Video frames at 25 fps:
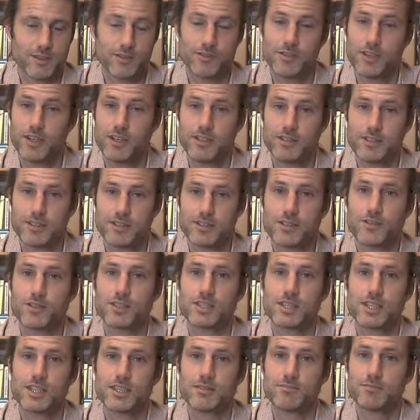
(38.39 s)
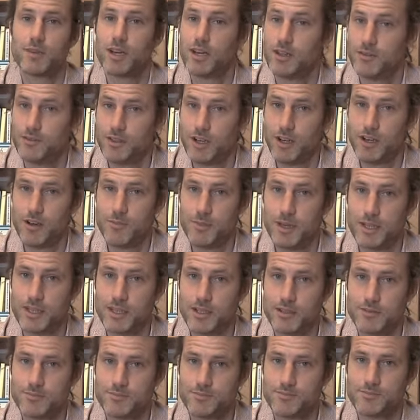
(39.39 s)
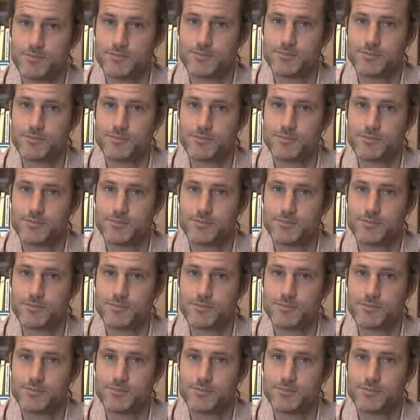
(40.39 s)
The first is obviously environmental,